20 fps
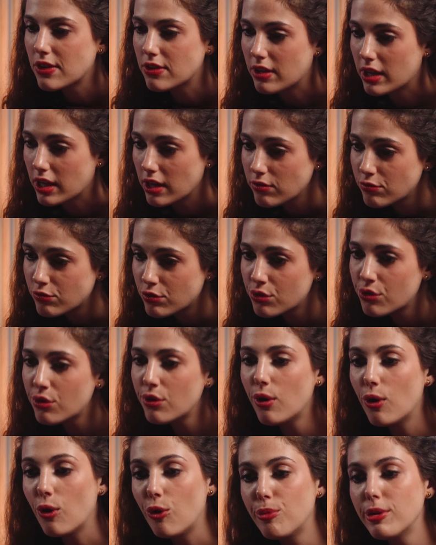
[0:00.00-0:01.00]
Therefore,
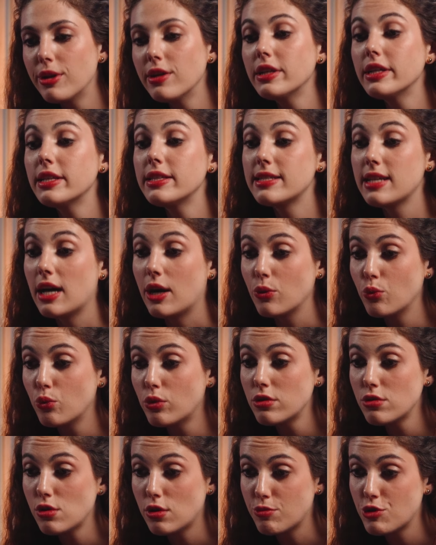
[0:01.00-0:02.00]
opening a
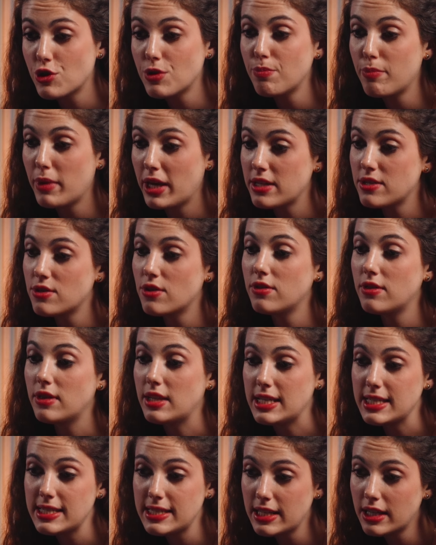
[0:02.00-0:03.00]
downward option based on
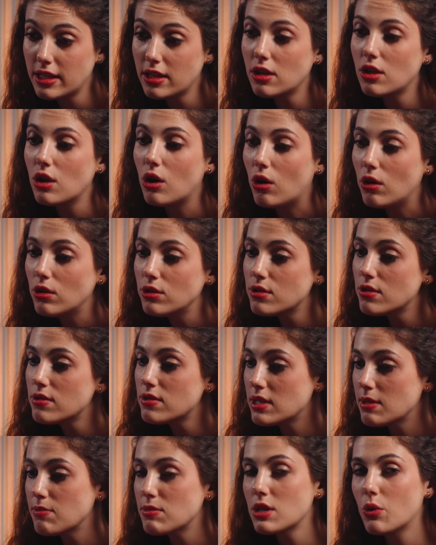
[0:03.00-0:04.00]
this signal also
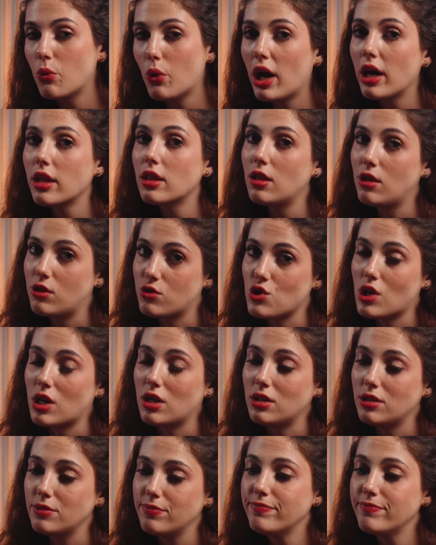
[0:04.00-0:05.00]
seems quite logical.